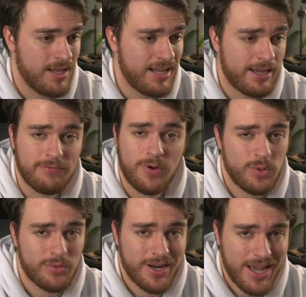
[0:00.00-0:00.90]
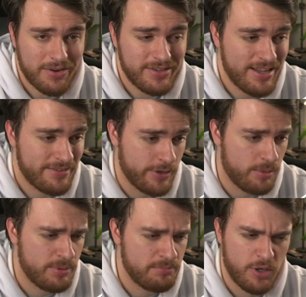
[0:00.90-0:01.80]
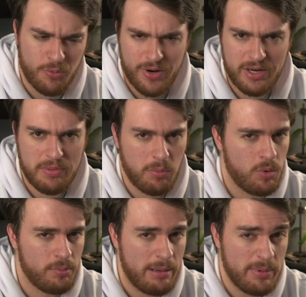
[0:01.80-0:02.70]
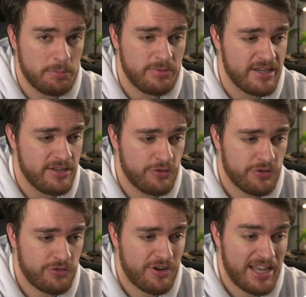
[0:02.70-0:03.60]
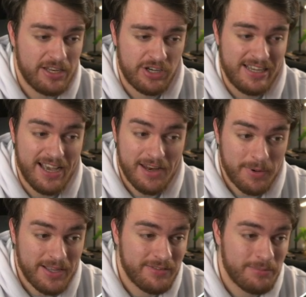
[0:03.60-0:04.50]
like a folder on our desktop. Don't worry, the wallpaper didn't just change. Anyways,